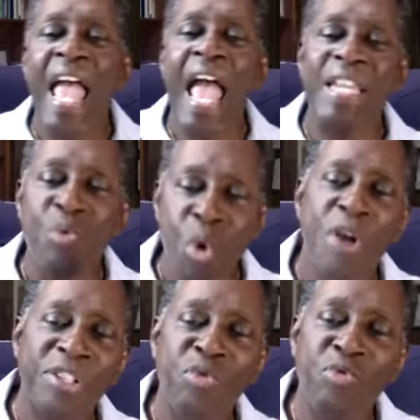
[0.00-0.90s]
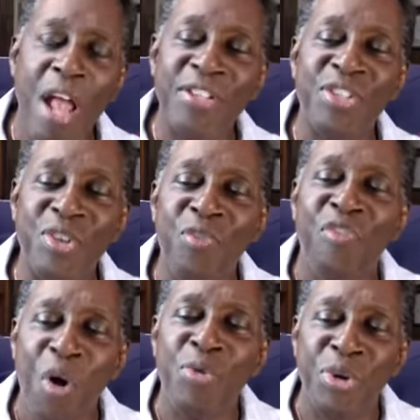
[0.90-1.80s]
and he worked to register
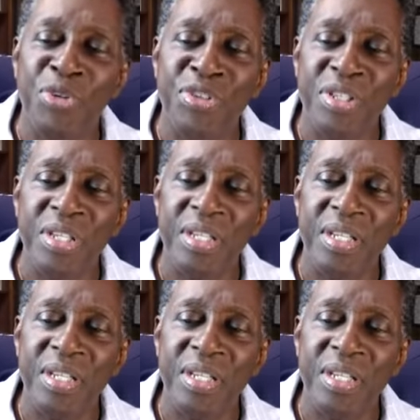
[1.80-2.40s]
voters.